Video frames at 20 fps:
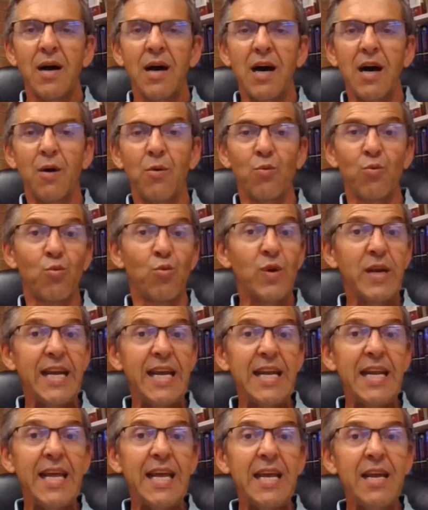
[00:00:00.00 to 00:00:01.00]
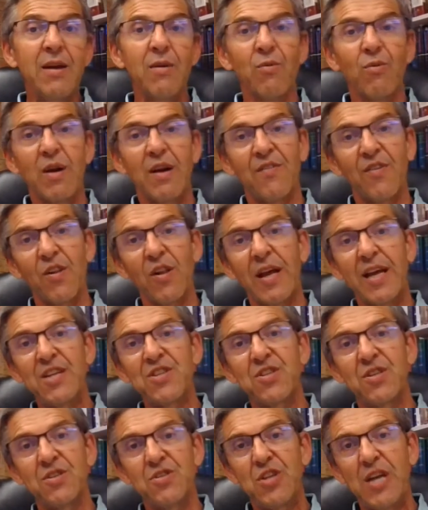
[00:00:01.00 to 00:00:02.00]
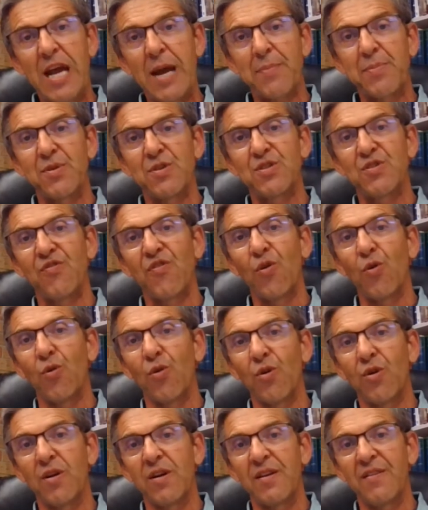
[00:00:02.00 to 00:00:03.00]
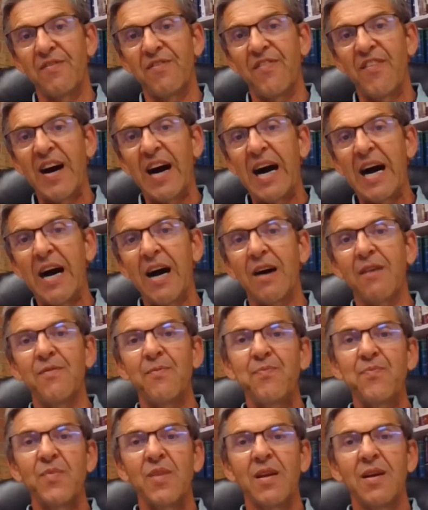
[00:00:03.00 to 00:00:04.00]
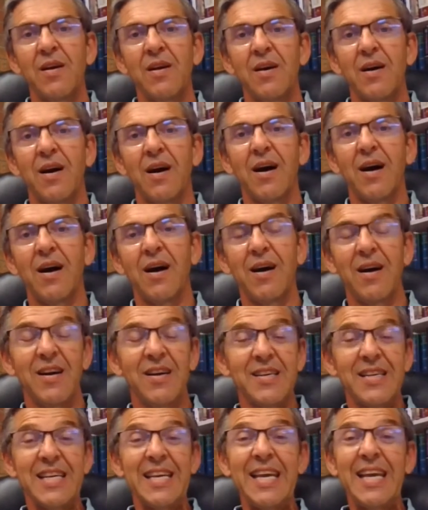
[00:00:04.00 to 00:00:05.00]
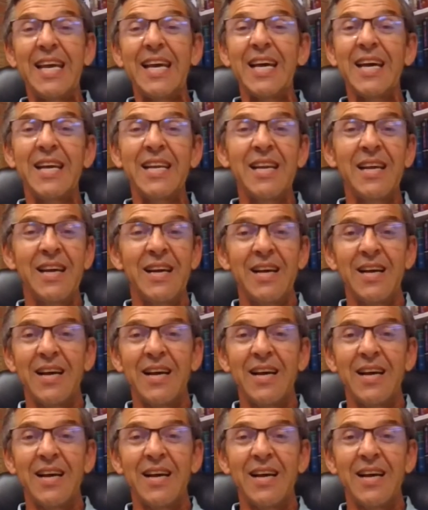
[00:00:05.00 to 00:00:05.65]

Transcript: reading Revelation chapters 4 and 5. Again,